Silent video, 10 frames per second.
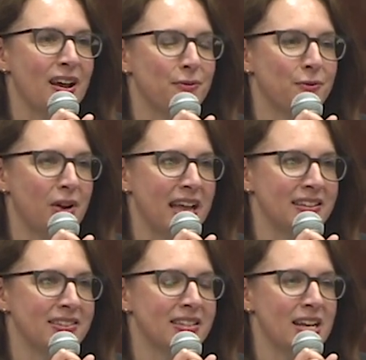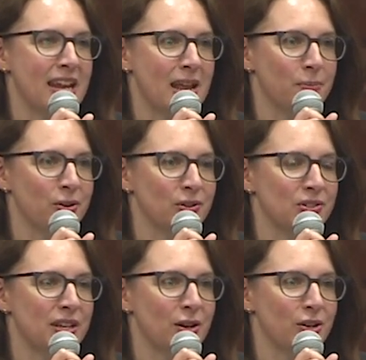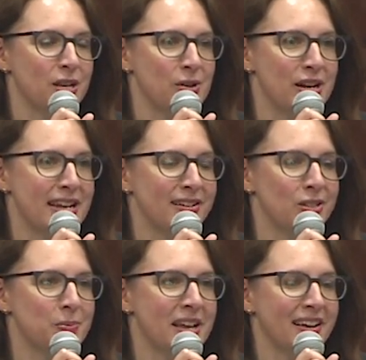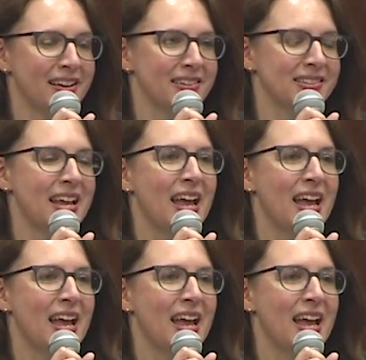friends and neighbors in our communities, because